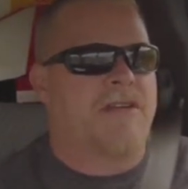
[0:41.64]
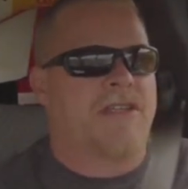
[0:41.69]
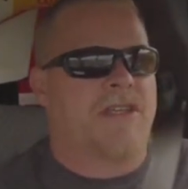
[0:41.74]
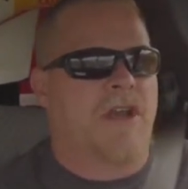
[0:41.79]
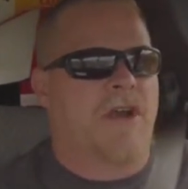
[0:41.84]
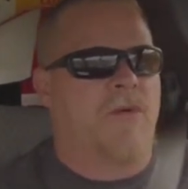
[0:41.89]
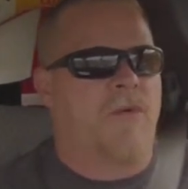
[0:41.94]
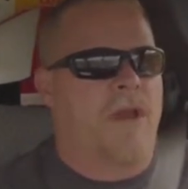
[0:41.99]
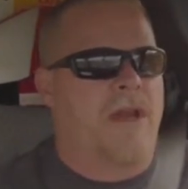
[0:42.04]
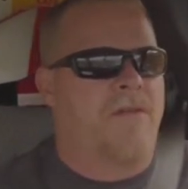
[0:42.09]
or
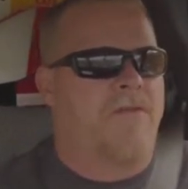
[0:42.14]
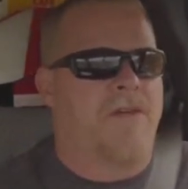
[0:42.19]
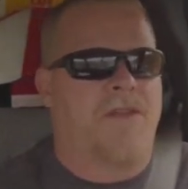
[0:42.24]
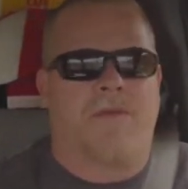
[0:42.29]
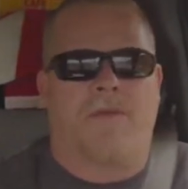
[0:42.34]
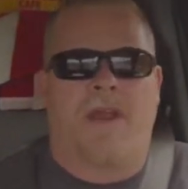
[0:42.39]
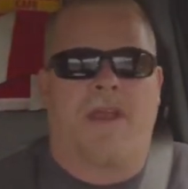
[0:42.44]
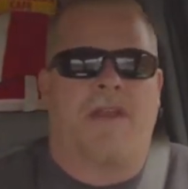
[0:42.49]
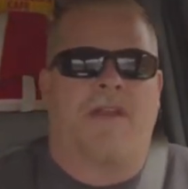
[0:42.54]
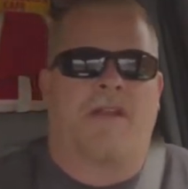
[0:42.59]
so, waiting for
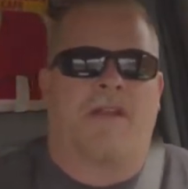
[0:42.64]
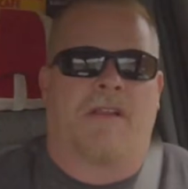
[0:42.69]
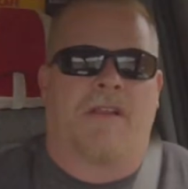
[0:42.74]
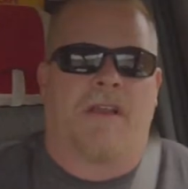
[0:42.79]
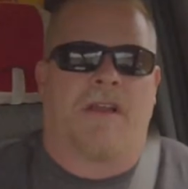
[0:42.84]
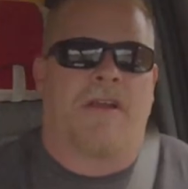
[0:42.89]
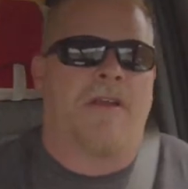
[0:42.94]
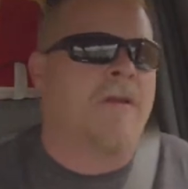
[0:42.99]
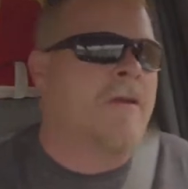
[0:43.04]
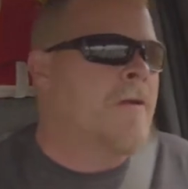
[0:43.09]
the rain to
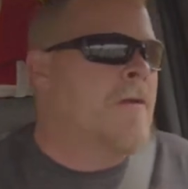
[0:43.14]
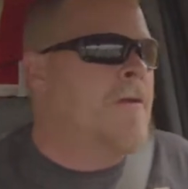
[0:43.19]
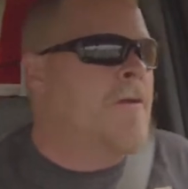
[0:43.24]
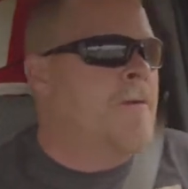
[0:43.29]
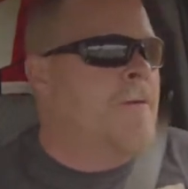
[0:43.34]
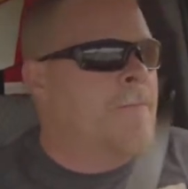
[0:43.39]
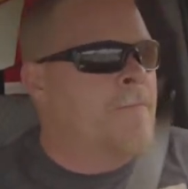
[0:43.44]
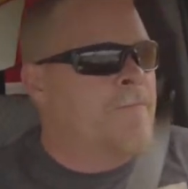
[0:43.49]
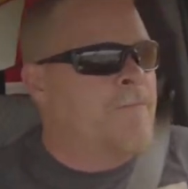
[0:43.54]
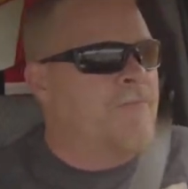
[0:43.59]
clear.
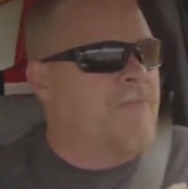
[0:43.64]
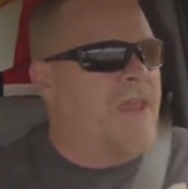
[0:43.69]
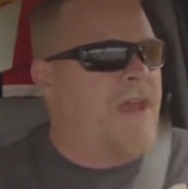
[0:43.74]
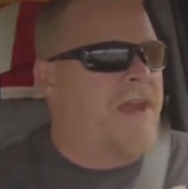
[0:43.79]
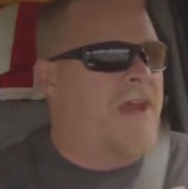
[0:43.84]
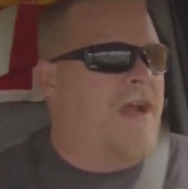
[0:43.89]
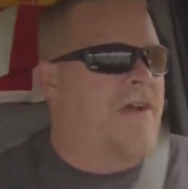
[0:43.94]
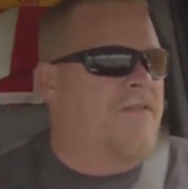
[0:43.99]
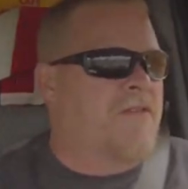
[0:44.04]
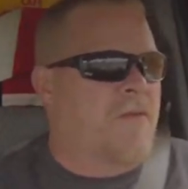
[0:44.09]

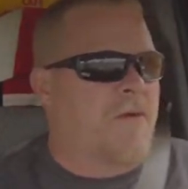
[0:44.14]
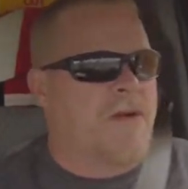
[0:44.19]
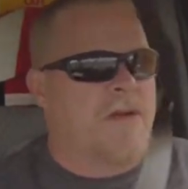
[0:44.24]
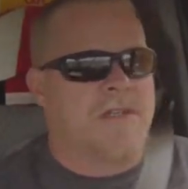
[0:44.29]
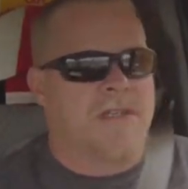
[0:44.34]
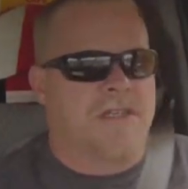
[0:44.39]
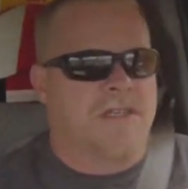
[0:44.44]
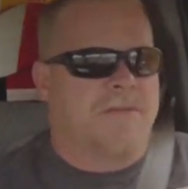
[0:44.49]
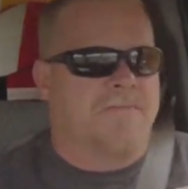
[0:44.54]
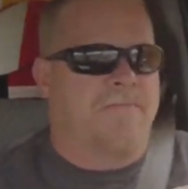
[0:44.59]
Then
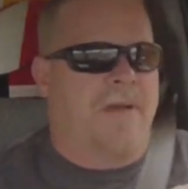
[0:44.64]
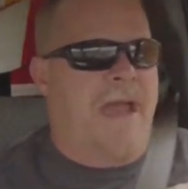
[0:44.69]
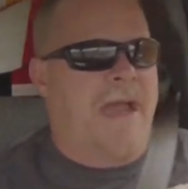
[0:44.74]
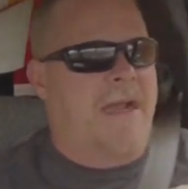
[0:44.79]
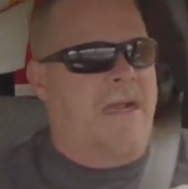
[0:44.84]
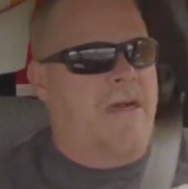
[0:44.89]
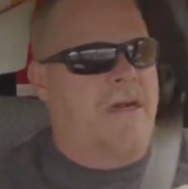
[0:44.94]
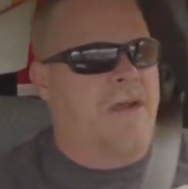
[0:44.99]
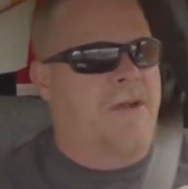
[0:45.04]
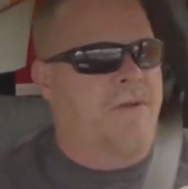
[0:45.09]
afterwards is
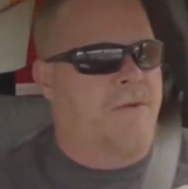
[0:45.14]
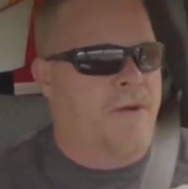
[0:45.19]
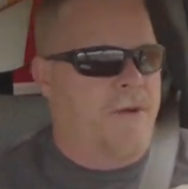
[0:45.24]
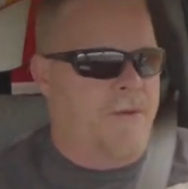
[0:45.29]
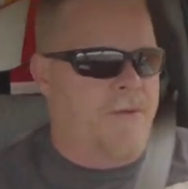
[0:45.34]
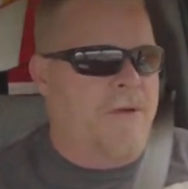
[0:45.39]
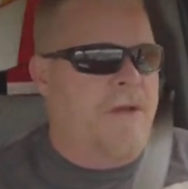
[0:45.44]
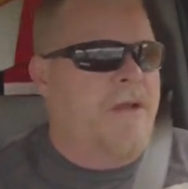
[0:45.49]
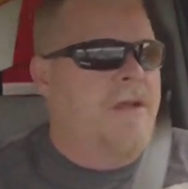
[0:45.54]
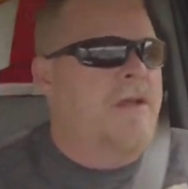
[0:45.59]
back on the
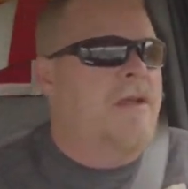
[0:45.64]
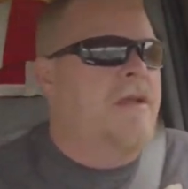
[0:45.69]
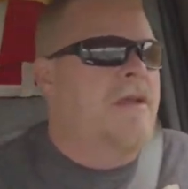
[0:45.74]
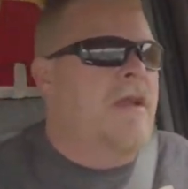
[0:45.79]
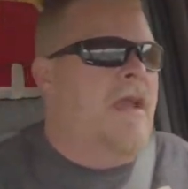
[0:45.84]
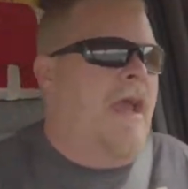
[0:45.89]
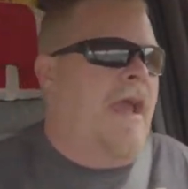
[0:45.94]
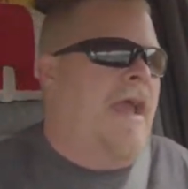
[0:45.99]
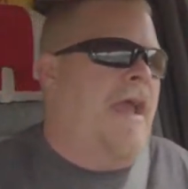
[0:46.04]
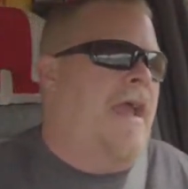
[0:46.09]
route.
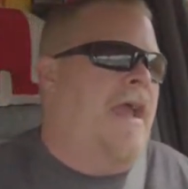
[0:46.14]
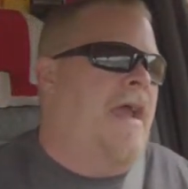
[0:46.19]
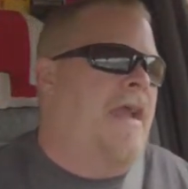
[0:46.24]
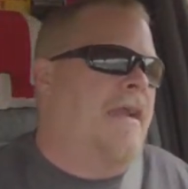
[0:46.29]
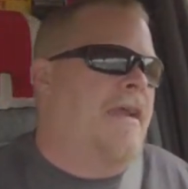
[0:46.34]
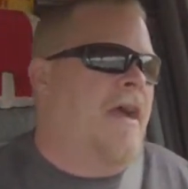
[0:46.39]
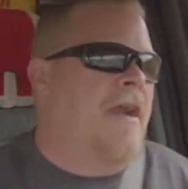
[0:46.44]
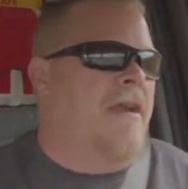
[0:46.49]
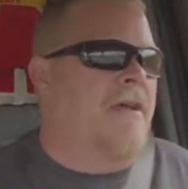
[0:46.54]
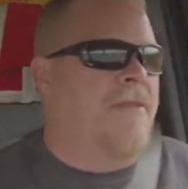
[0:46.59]

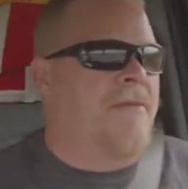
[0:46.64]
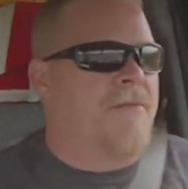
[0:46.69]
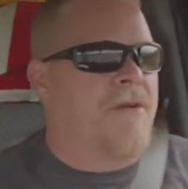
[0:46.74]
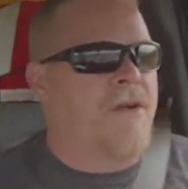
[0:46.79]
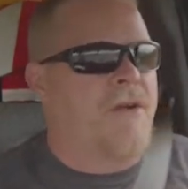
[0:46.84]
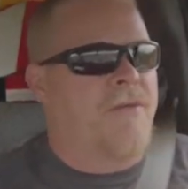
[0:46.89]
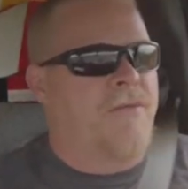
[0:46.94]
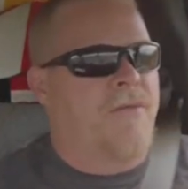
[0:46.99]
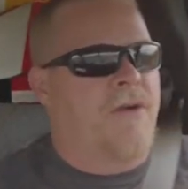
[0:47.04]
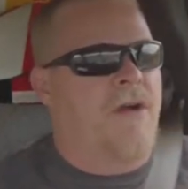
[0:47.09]
And got on the
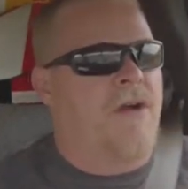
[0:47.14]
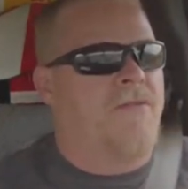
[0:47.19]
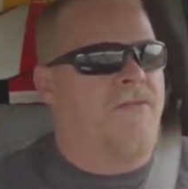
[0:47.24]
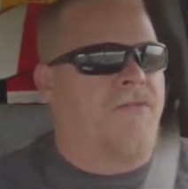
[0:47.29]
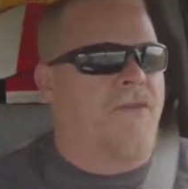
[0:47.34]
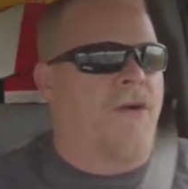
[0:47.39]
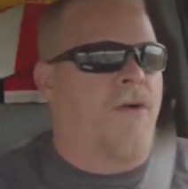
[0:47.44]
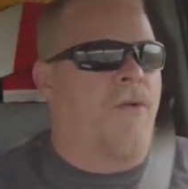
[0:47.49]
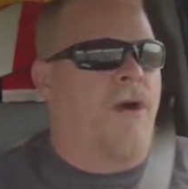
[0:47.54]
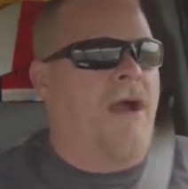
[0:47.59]
route, rode
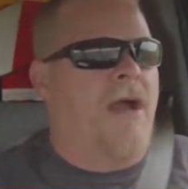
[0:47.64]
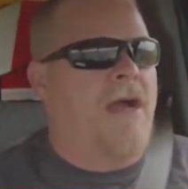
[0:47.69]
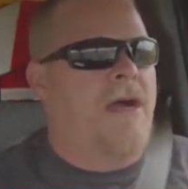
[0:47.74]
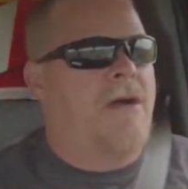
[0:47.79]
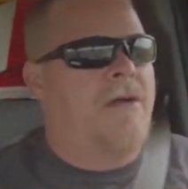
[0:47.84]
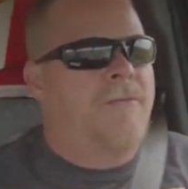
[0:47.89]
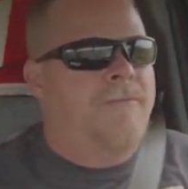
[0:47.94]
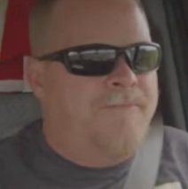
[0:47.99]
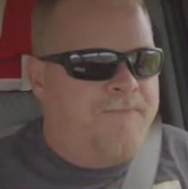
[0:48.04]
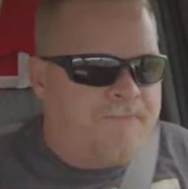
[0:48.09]
for a
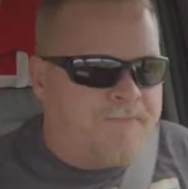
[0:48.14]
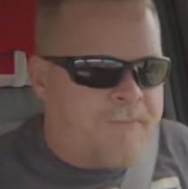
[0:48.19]
while.